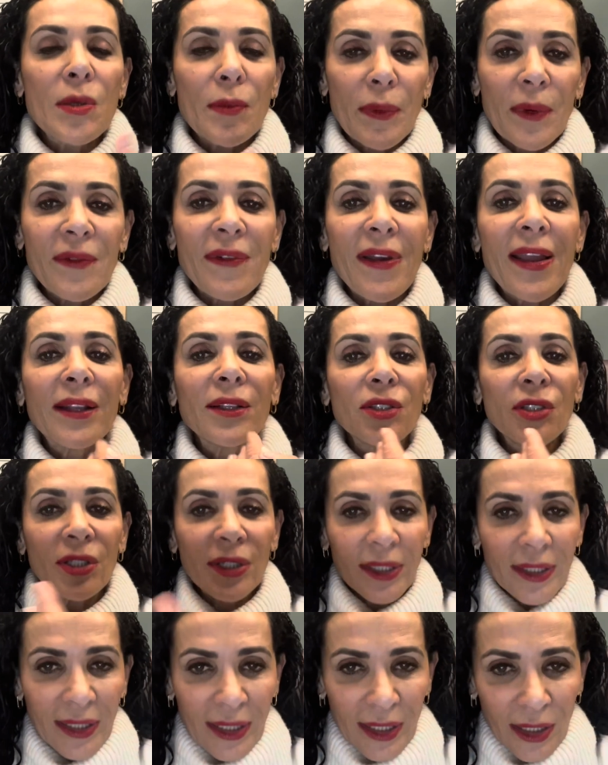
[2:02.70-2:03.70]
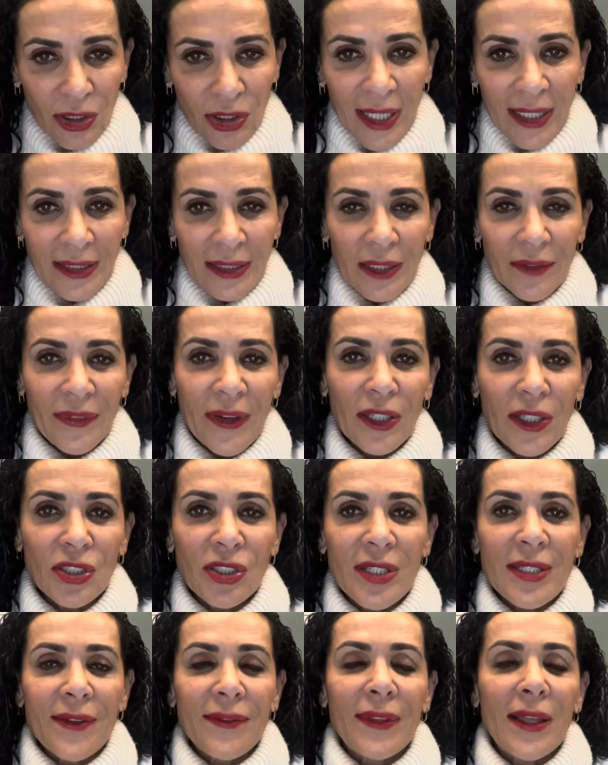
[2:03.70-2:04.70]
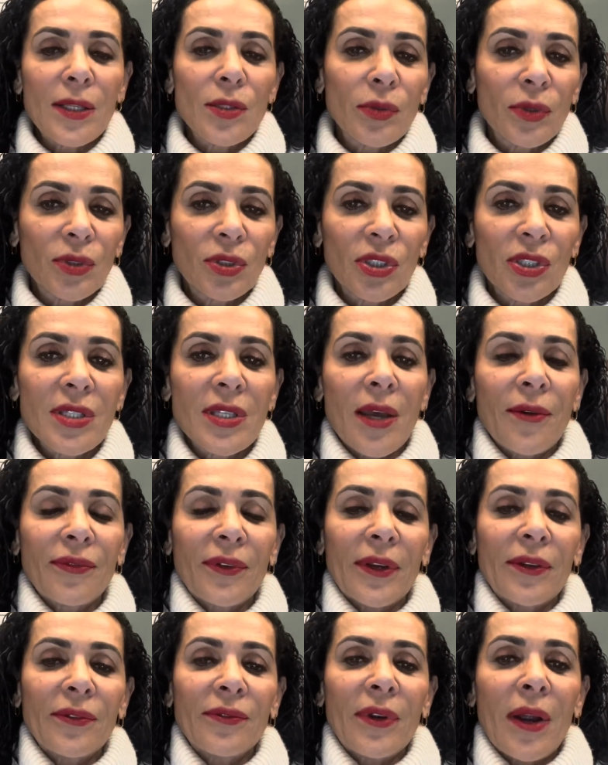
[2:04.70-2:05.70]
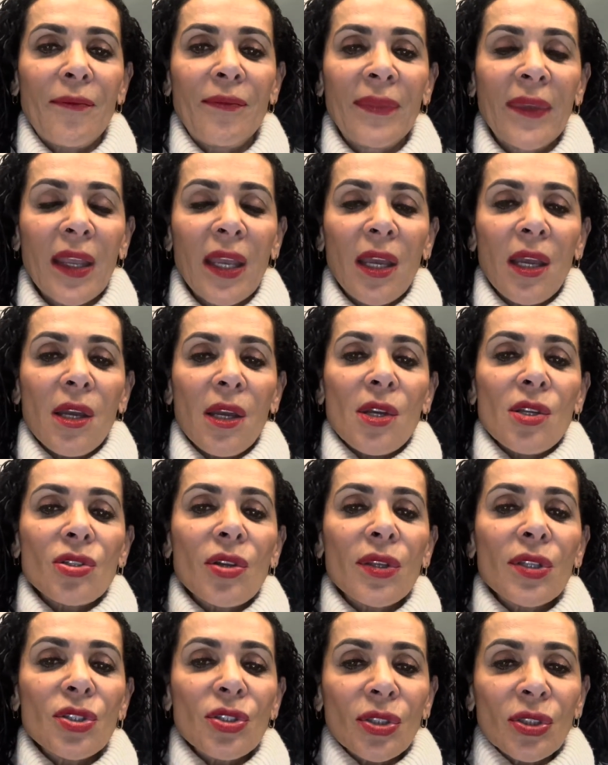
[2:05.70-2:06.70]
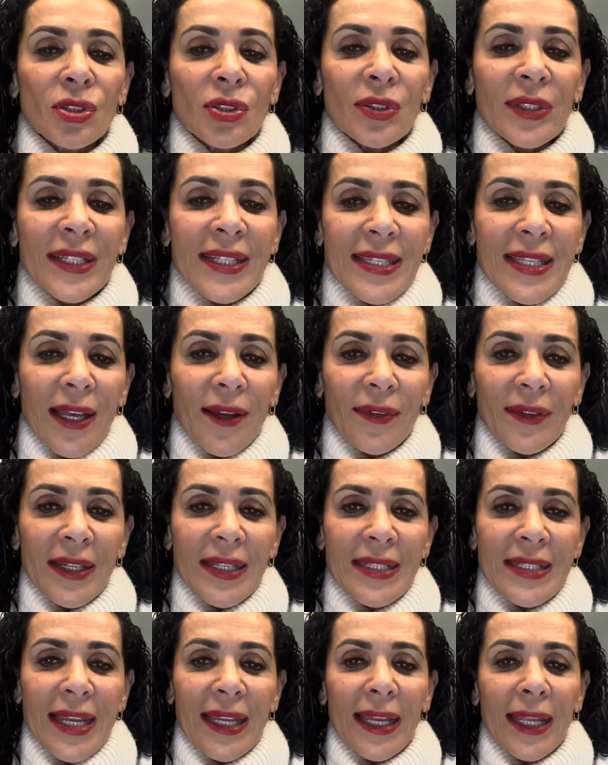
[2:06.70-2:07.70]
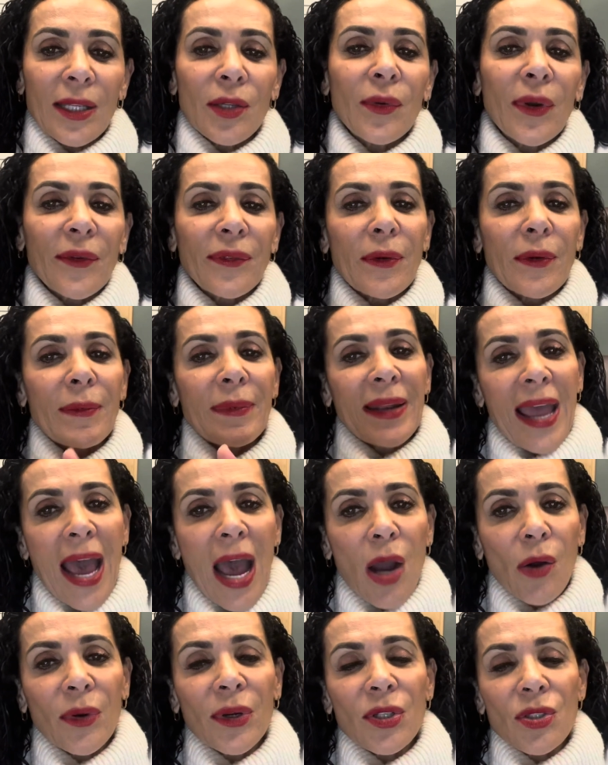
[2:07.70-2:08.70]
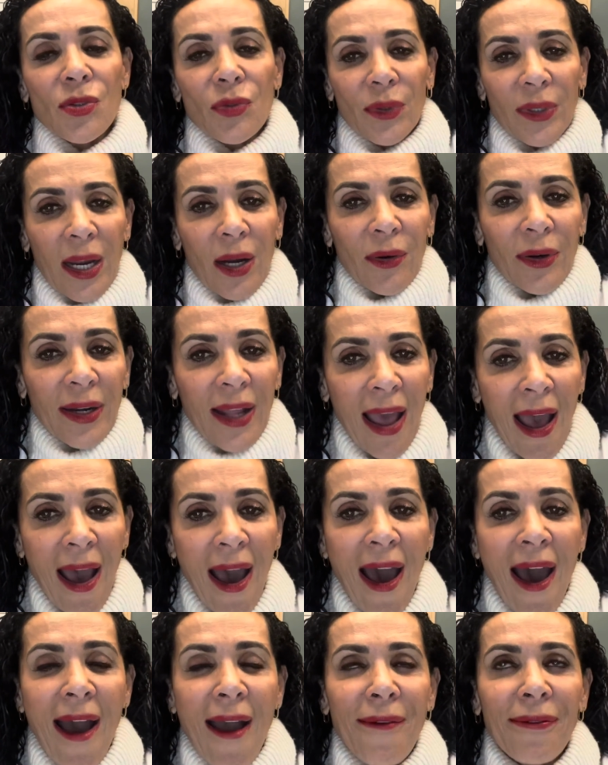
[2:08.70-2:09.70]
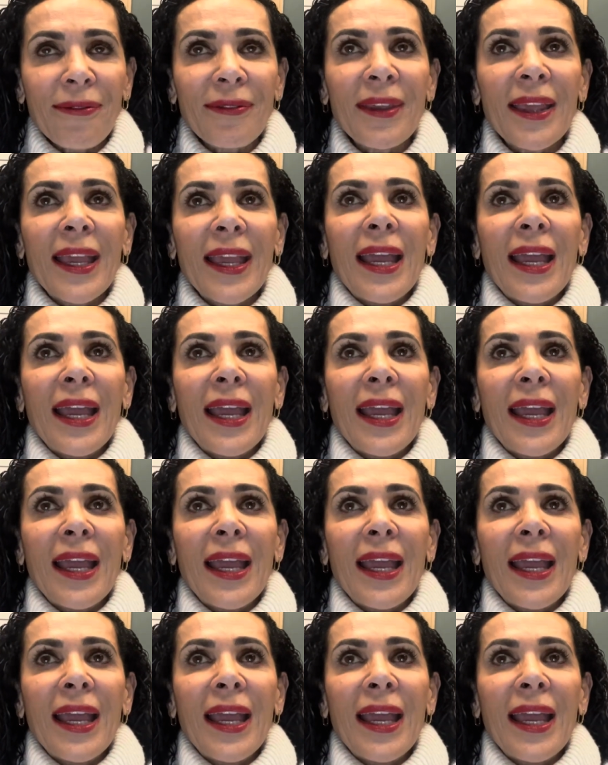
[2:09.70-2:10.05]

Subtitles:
prevent urinary tract infections if that's what you're suffering from. So the surgery itself can take anywhere from an hour to an hour and a half.